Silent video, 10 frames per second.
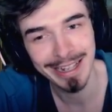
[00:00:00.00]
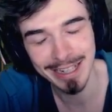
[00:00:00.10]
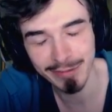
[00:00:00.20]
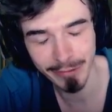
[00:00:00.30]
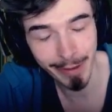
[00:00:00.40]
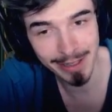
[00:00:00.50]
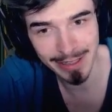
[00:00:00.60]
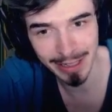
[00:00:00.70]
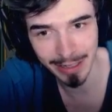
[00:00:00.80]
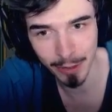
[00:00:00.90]
Let's rewind
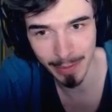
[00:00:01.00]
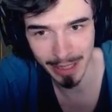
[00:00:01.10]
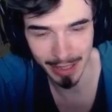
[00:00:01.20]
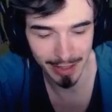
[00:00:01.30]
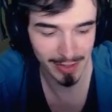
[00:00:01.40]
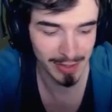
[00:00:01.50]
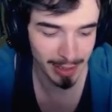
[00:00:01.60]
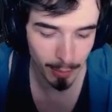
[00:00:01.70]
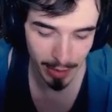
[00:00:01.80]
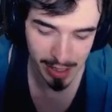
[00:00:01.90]
just a little bit here to
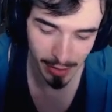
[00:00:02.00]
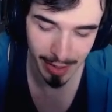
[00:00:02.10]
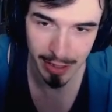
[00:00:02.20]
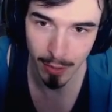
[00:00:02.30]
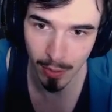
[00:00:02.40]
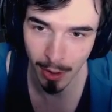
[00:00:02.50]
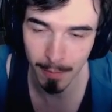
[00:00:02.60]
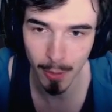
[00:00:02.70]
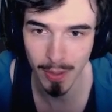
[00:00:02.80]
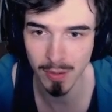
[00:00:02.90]
see what his ideal
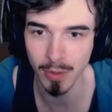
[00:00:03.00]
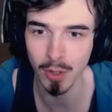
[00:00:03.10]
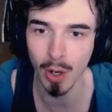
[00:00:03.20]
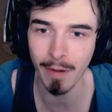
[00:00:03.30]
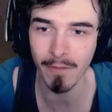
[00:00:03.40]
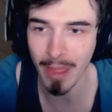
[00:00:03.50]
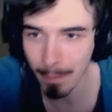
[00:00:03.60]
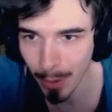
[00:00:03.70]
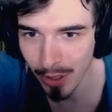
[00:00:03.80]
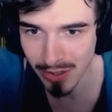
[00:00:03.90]
combo is when you're going for
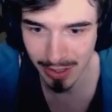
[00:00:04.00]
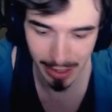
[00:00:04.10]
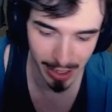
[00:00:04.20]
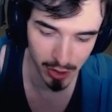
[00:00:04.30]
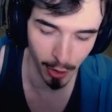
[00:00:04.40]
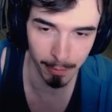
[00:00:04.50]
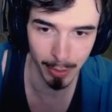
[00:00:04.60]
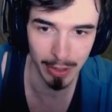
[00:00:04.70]
that burst engage combo.